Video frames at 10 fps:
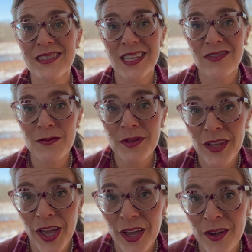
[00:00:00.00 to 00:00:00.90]
leave them
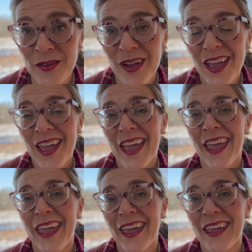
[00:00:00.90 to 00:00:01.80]
below.
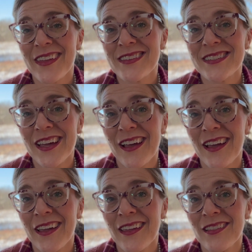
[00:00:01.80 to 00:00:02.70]
And
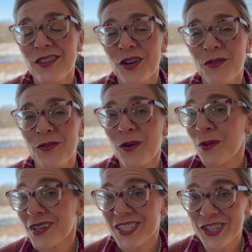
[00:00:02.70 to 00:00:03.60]
I look
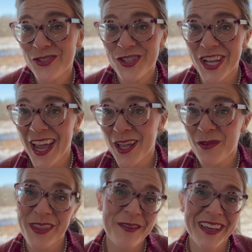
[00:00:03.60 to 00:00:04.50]
forward to chatting
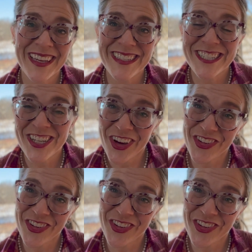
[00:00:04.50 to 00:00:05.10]
with you again soon.